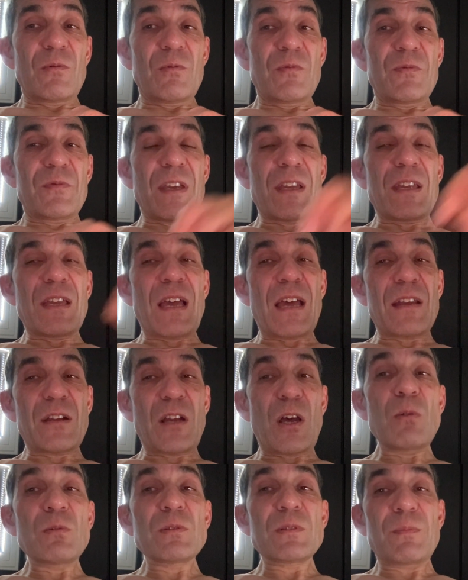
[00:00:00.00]
they had
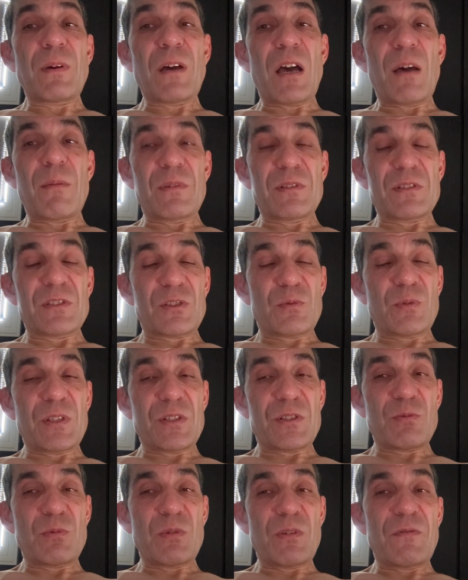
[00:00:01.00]
old apartments
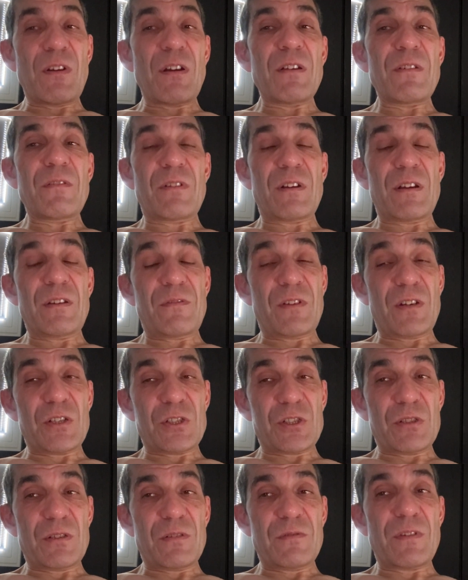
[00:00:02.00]
which were very, very
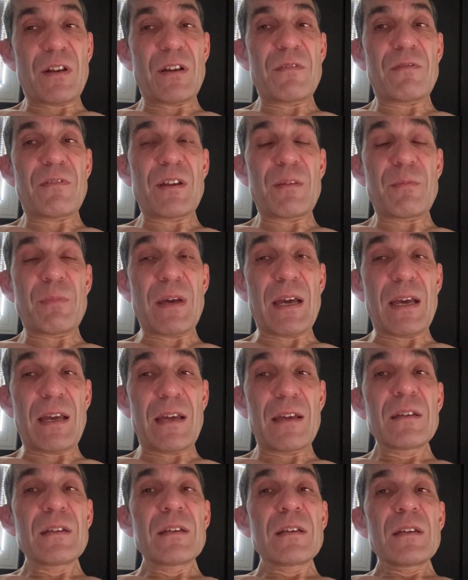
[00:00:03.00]
functional, very, very
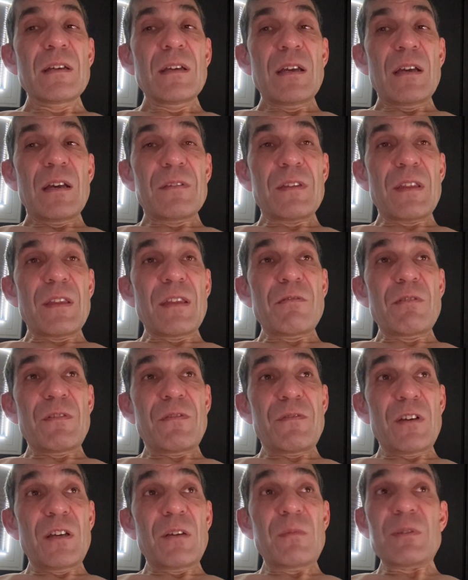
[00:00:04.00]
bare, and then they
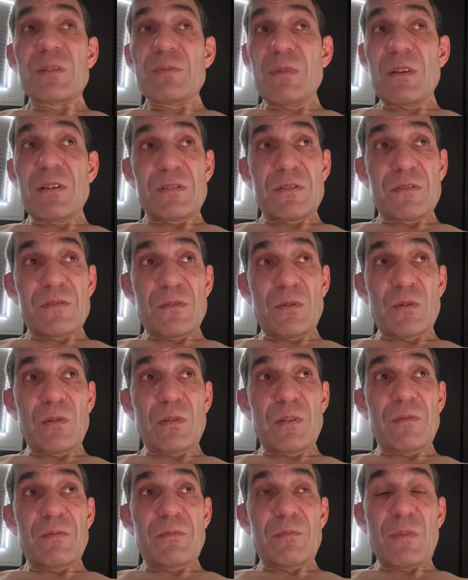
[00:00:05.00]
refurbished most of
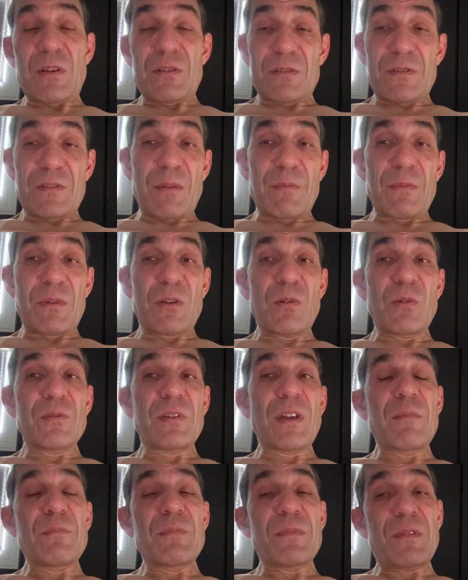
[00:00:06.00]
them and called
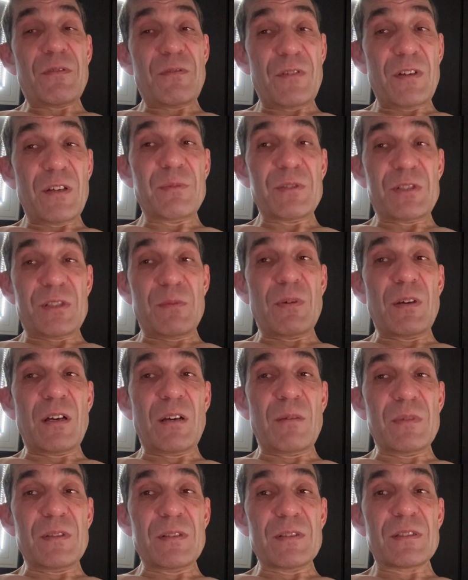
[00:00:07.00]
them the refurbished
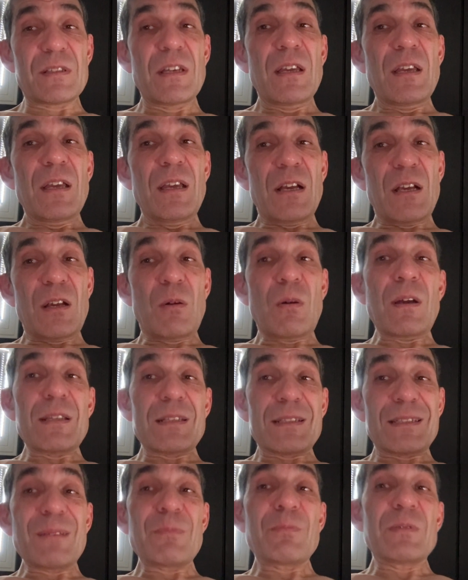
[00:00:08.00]
apartments. And quite
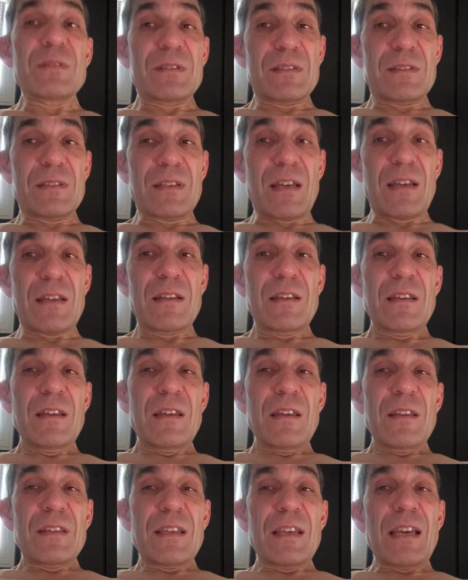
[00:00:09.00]
separate to that,
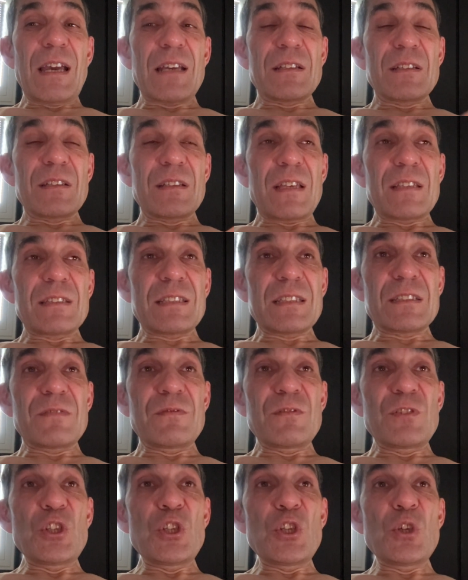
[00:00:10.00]
they had a set of
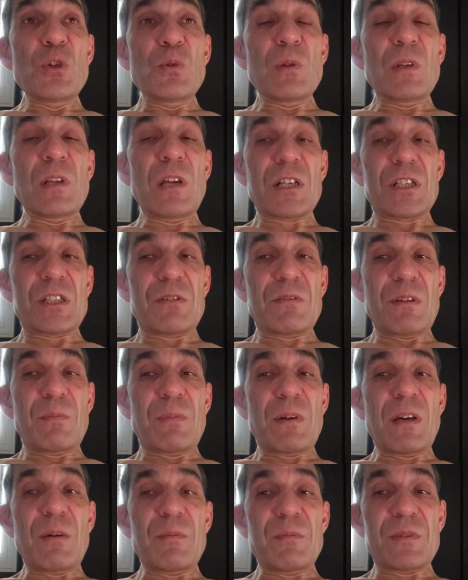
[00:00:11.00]
new luxury
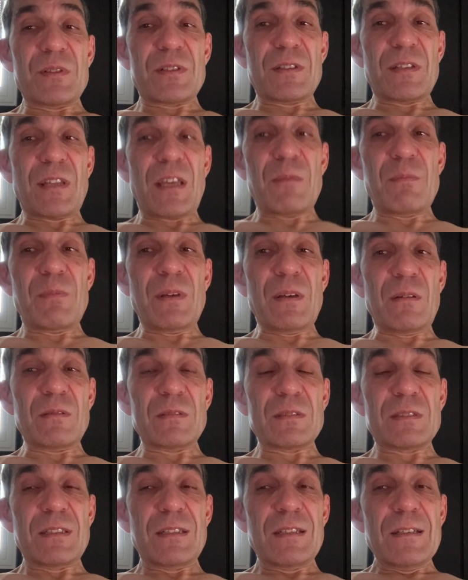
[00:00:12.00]
apartments that they'd built.